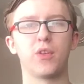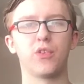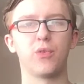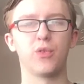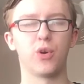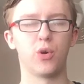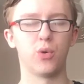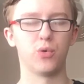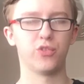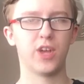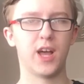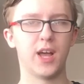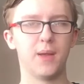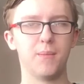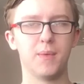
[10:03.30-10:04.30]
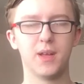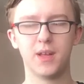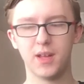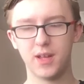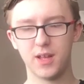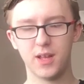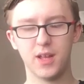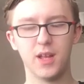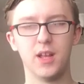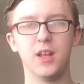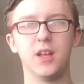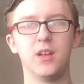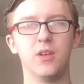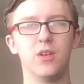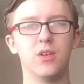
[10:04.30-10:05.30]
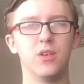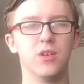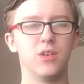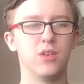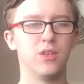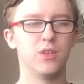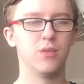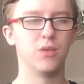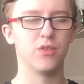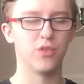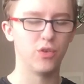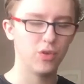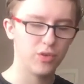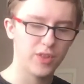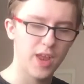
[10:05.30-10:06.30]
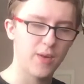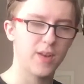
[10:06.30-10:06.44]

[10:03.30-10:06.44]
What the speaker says: to the whole time. There